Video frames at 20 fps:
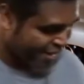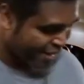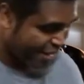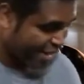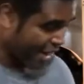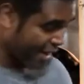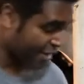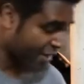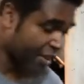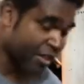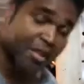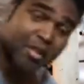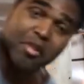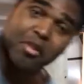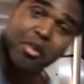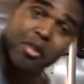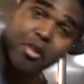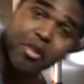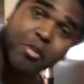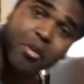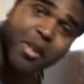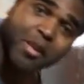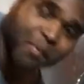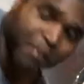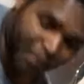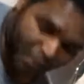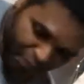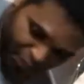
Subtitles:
Now let's listen to the new one.